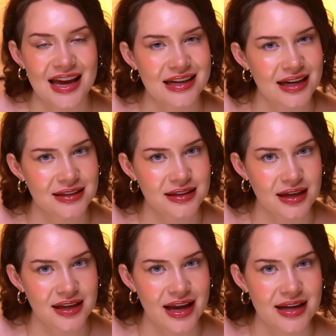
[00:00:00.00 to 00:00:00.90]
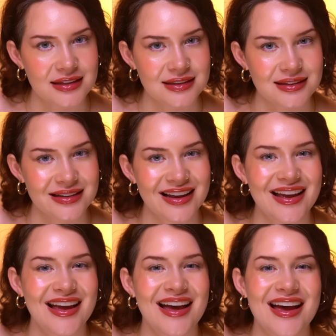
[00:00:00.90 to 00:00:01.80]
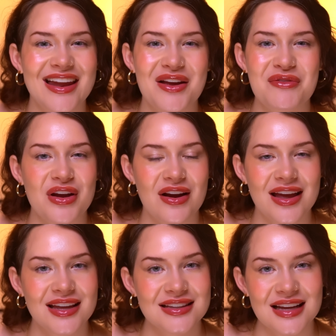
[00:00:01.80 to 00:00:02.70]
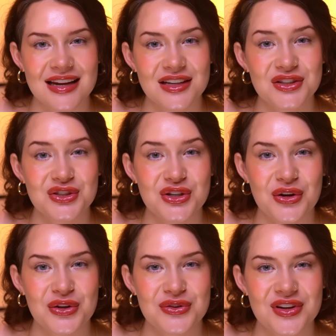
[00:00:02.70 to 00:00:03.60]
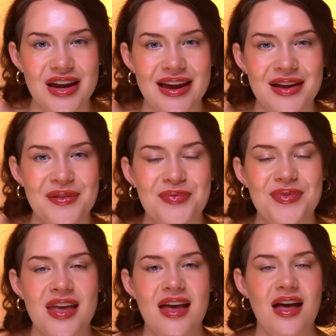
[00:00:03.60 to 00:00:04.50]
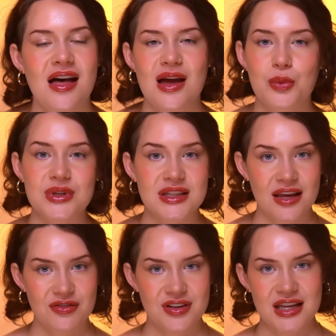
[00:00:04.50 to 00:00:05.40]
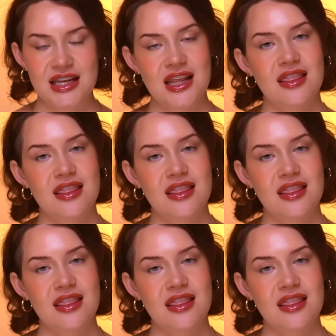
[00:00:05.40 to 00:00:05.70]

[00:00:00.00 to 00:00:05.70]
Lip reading: And I said yes. And I'm very excited to show you today. I was gifted